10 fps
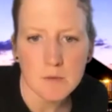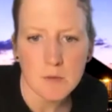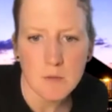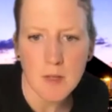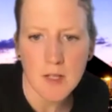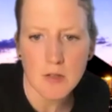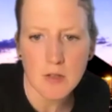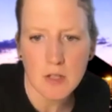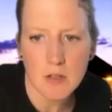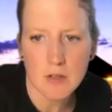Make
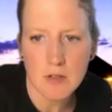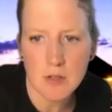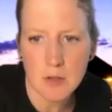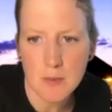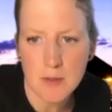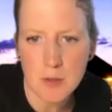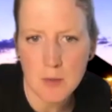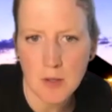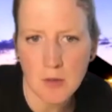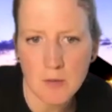sure you're just super,
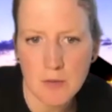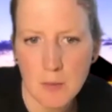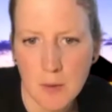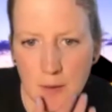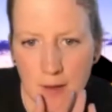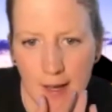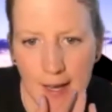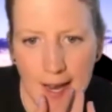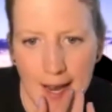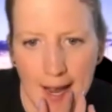super comfortable,
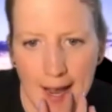okay?